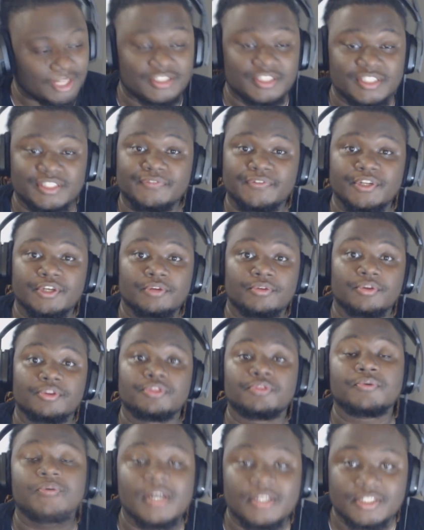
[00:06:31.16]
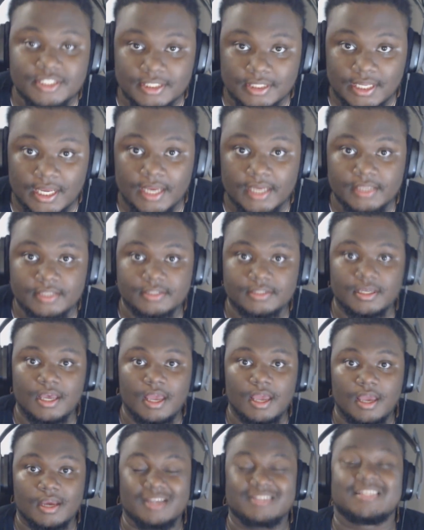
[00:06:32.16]
Let's get the video to 300 likes
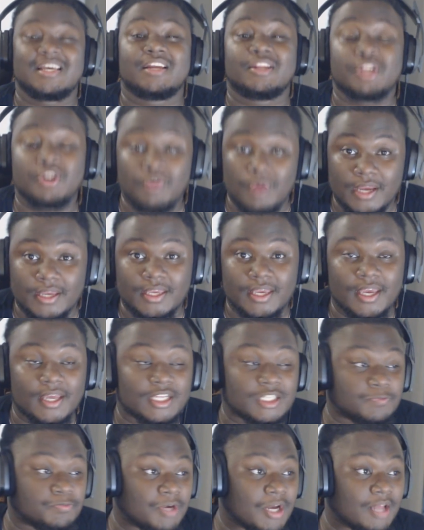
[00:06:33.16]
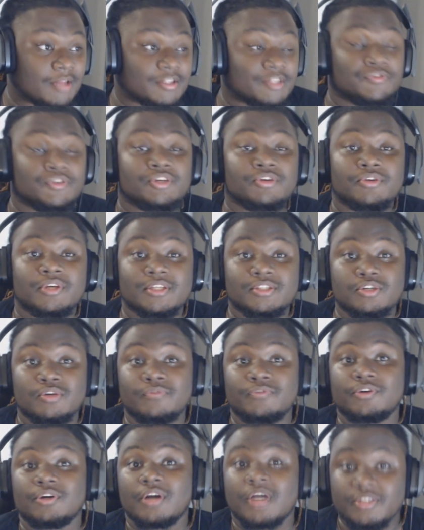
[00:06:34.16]
because I know I can. It's probably this video gets
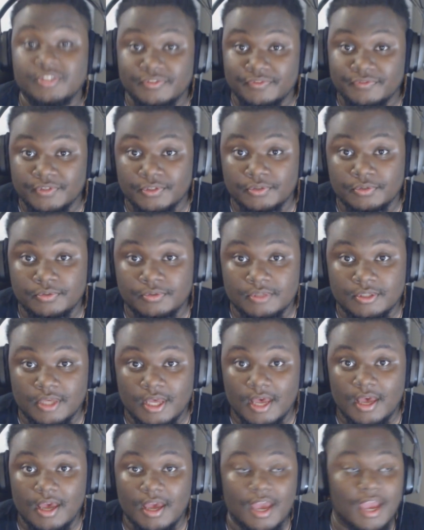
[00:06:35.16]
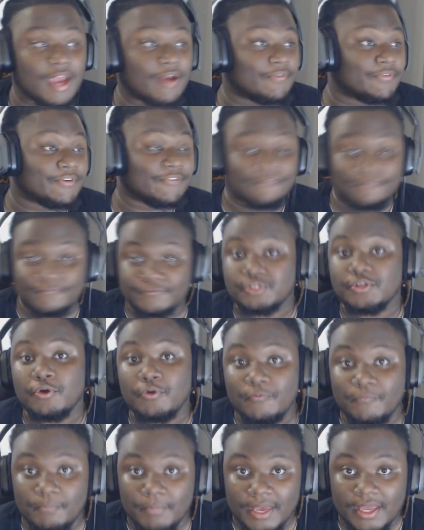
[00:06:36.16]
over 100 views every
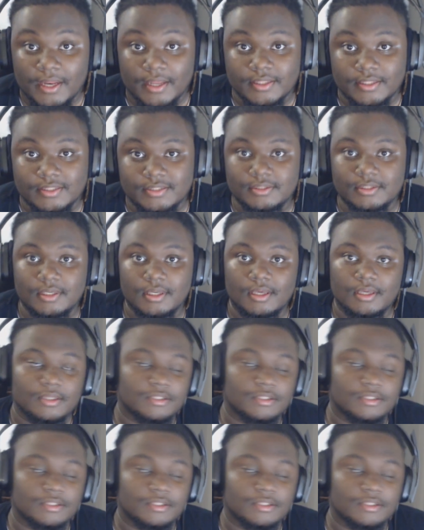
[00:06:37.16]
two minutes.